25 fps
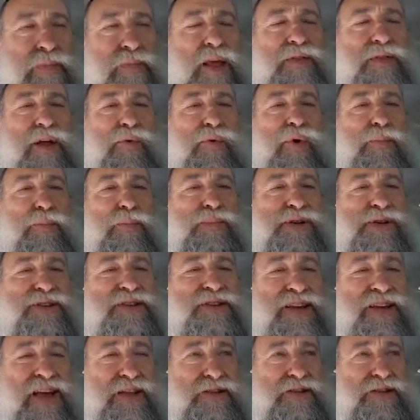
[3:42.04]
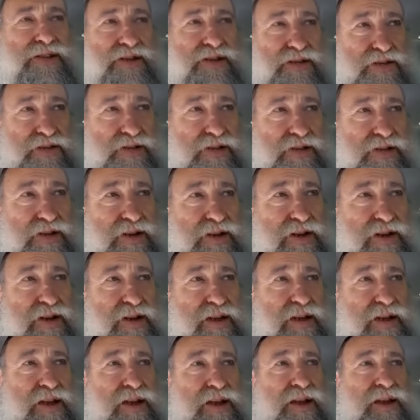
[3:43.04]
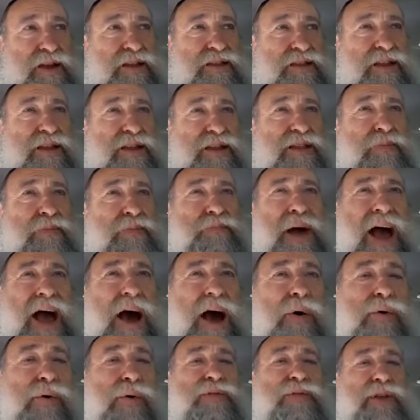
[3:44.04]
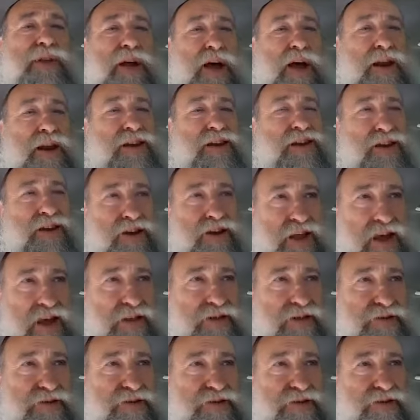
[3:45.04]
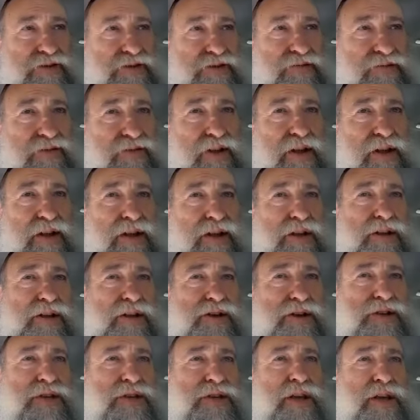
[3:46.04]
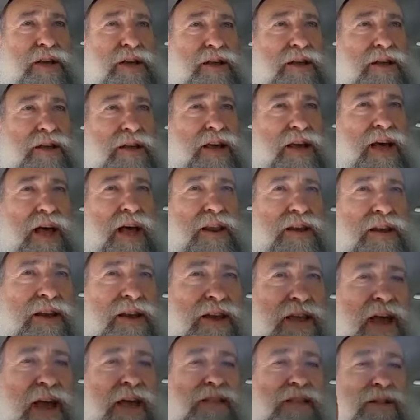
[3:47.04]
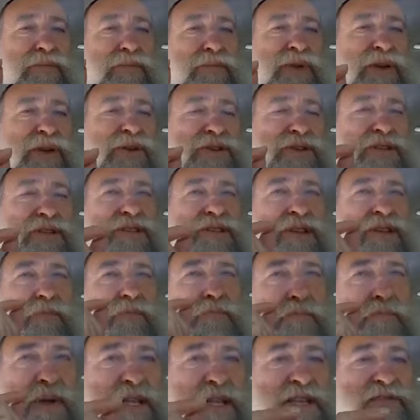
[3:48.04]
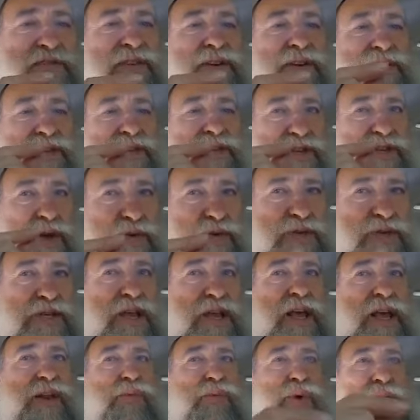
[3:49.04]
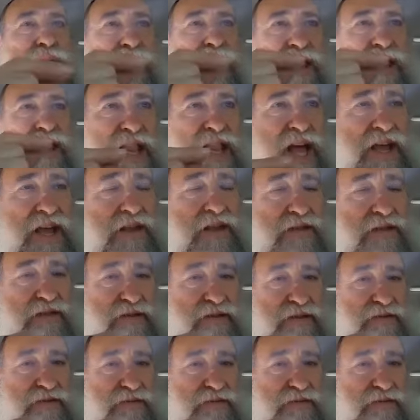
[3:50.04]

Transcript: that represents indeed the power of the Chanukah candles. You see, the Chanukah candle, because it's a mitzvah associated with light,